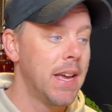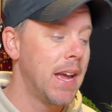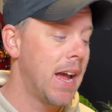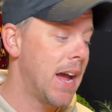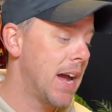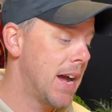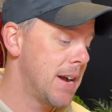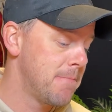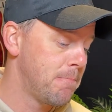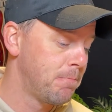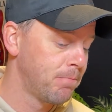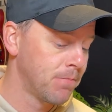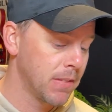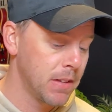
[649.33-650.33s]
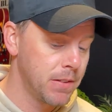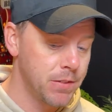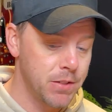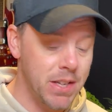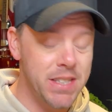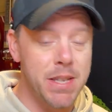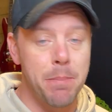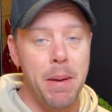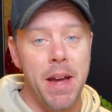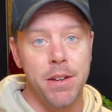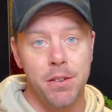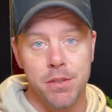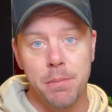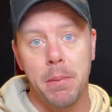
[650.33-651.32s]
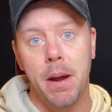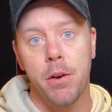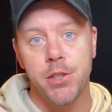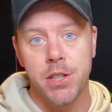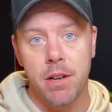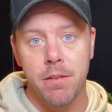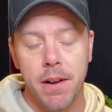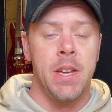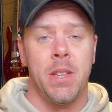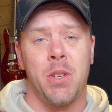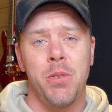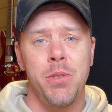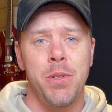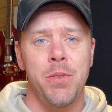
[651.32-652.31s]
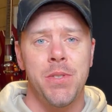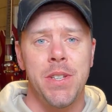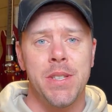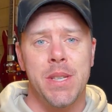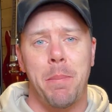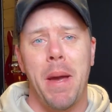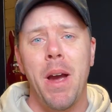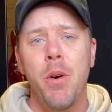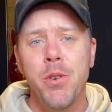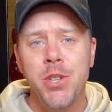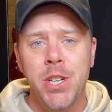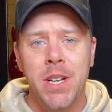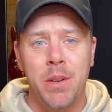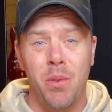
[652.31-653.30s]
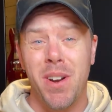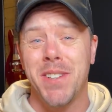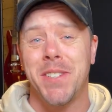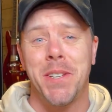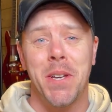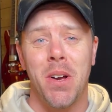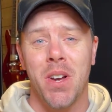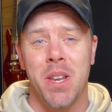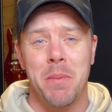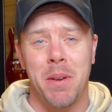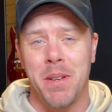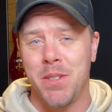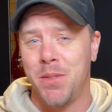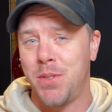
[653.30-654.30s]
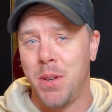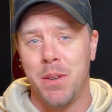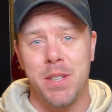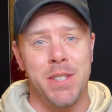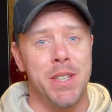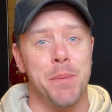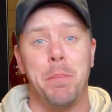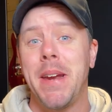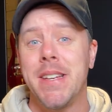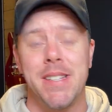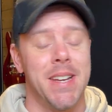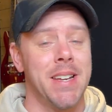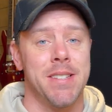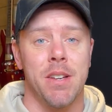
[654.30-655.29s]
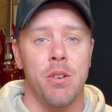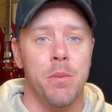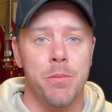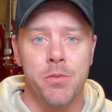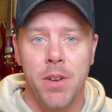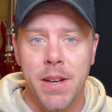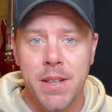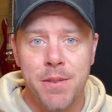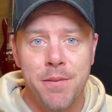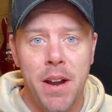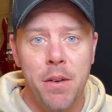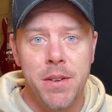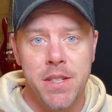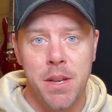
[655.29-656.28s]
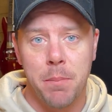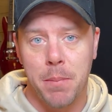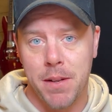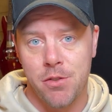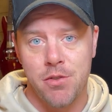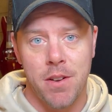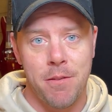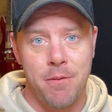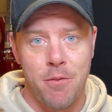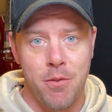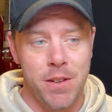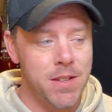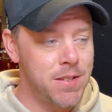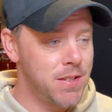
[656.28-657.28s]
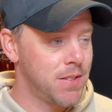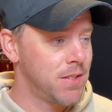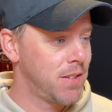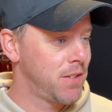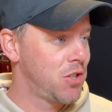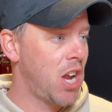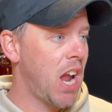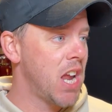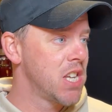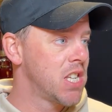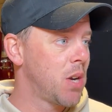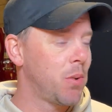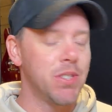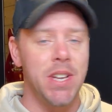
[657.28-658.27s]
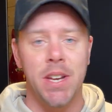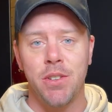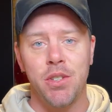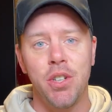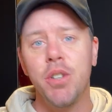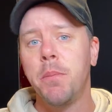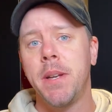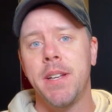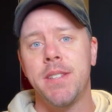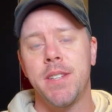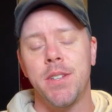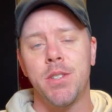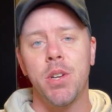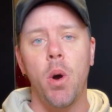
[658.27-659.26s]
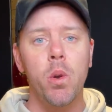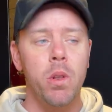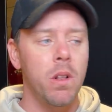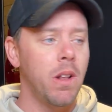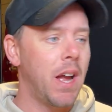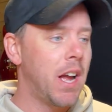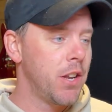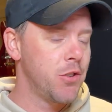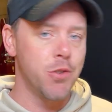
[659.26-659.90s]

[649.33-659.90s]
Um, so that's the bad news, PowerShell, right? The good news is the PowerShell that we're actually talking about is, is, as basic as it comes, right? It's very simple and straightforward. This is a change that will take two minutes in total and you're